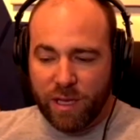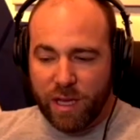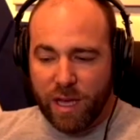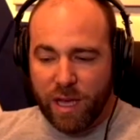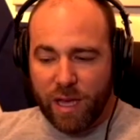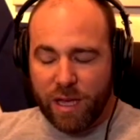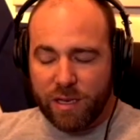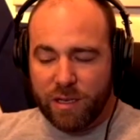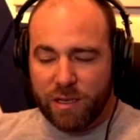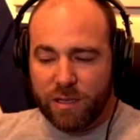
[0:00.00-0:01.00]

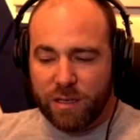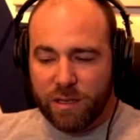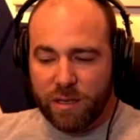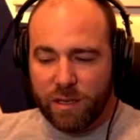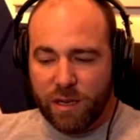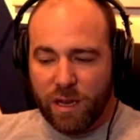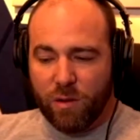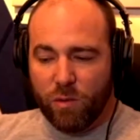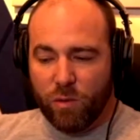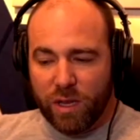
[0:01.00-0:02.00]
and
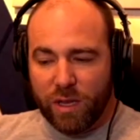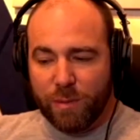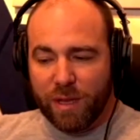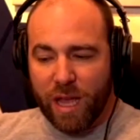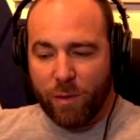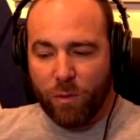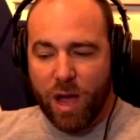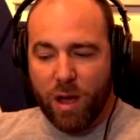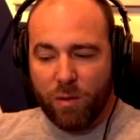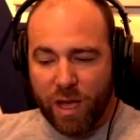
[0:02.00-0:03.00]
really be like,
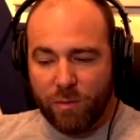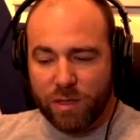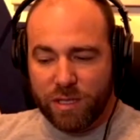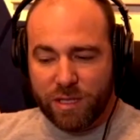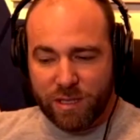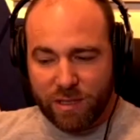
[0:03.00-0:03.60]
wow, that was